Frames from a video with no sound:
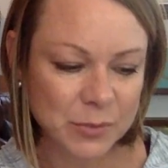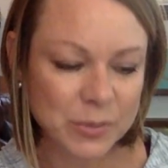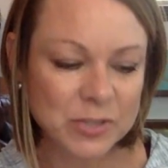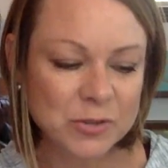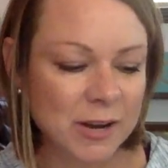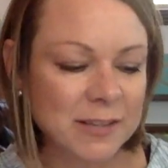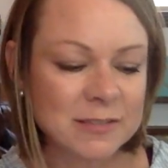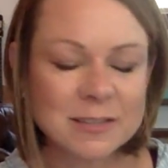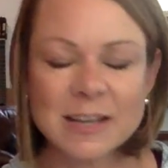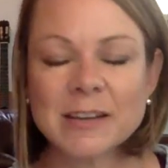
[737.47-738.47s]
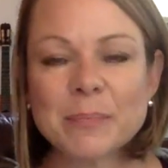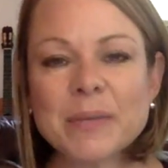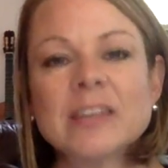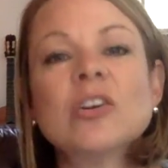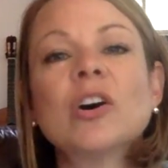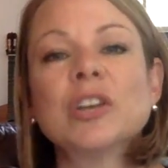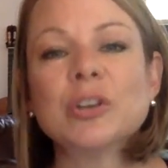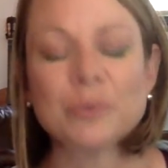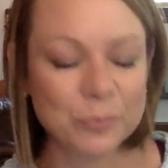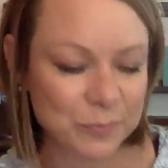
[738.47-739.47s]
We trust and depend on
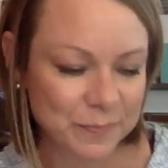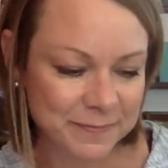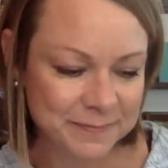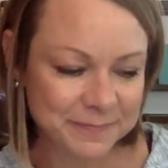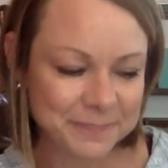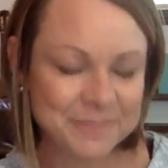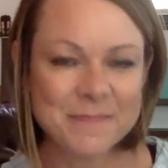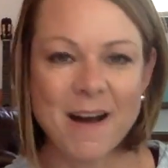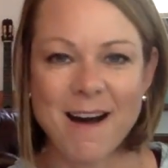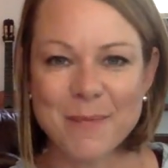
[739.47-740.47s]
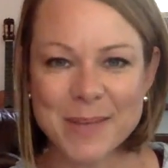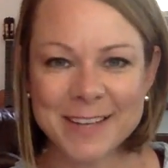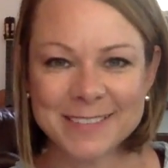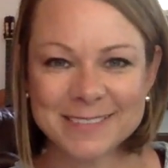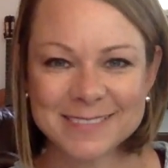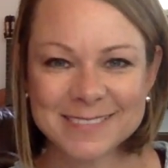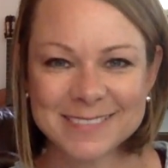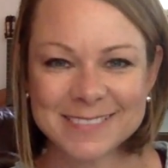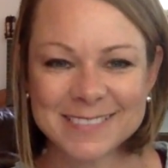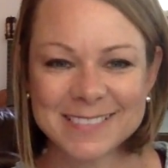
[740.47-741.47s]
you. Amen.
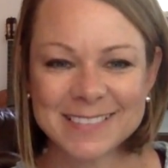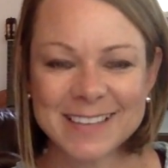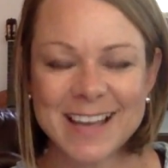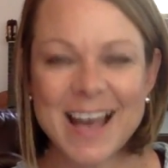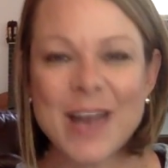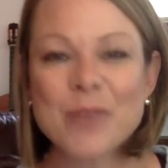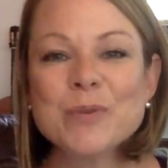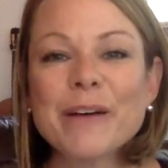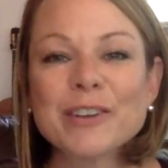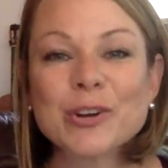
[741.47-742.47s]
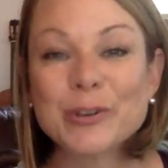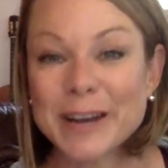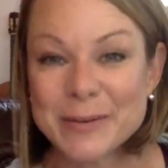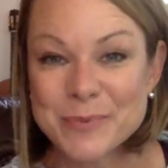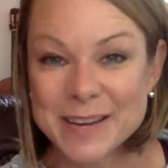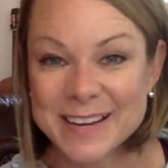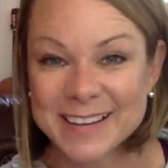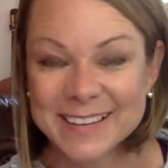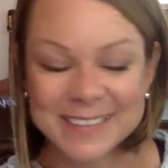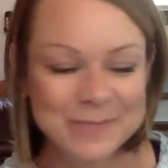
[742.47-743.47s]
I hope you have a great
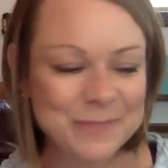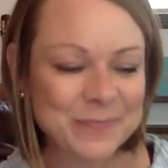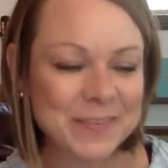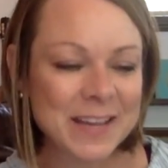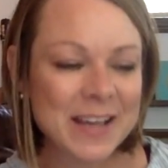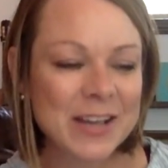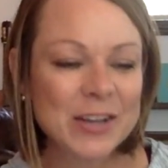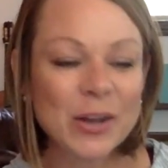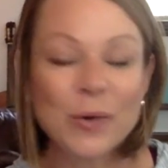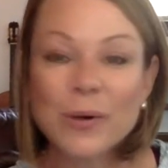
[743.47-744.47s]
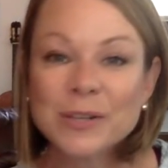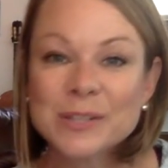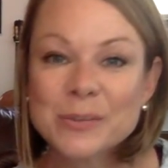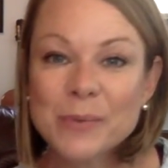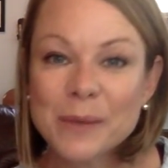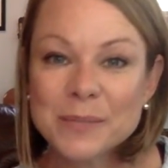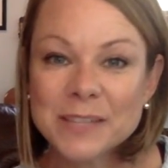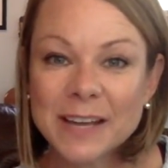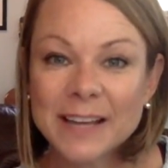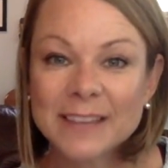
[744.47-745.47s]
week. Go onto the
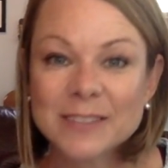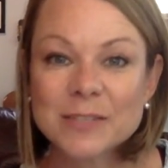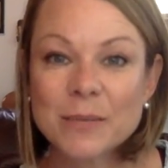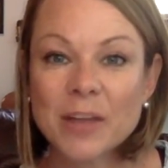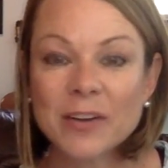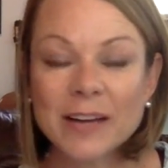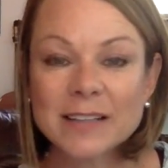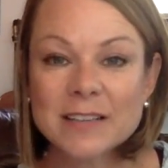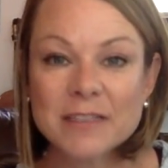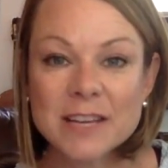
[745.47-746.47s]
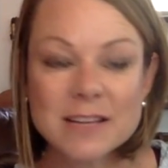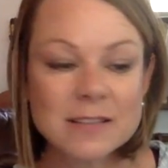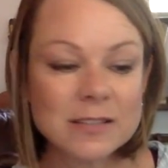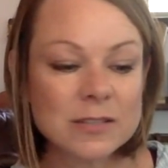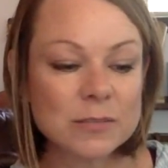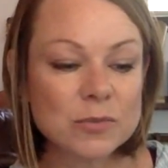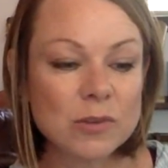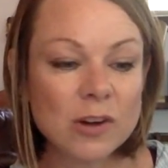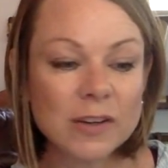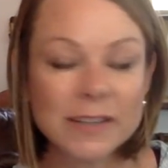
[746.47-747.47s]
website. There's some other activities and some
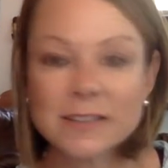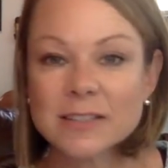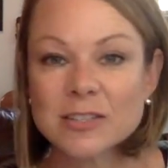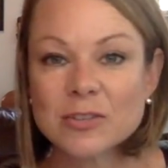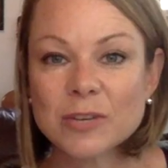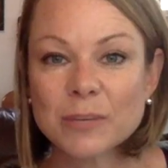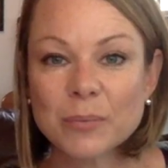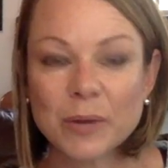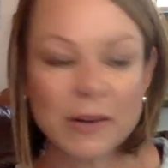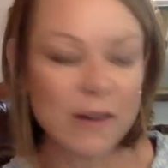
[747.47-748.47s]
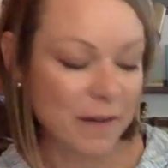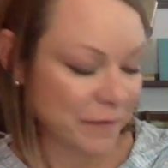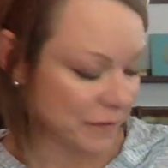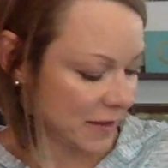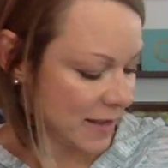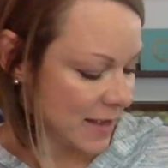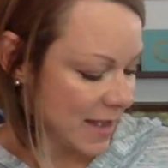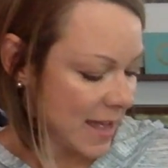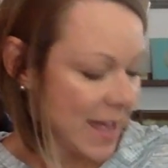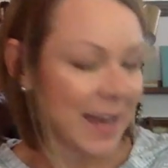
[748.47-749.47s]
drawings that you can print off.
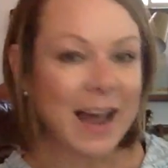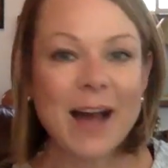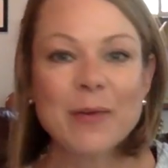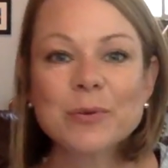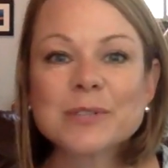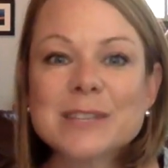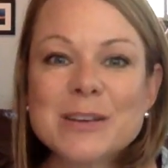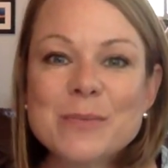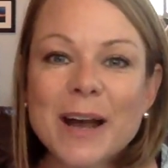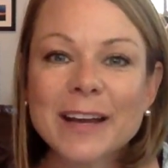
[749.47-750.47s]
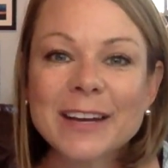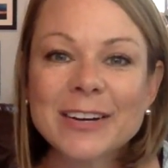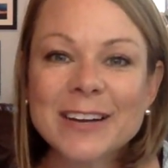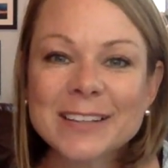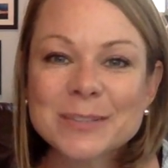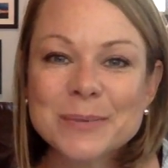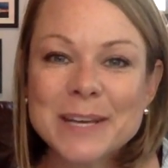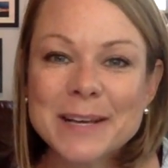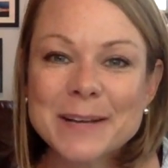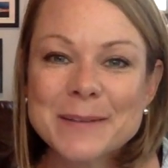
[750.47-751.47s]
And I will see you back here next
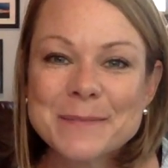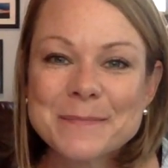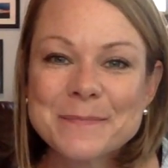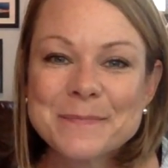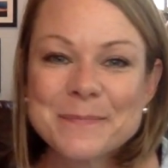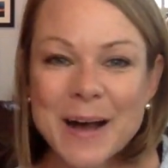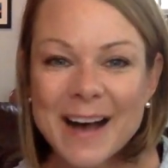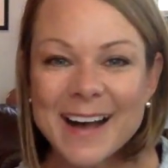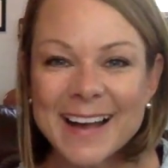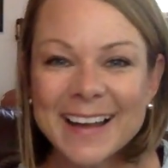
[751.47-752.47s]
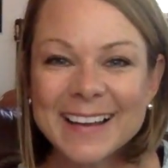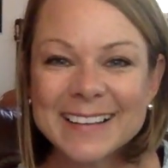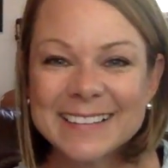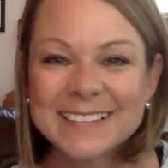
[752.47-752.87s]
week. Bye.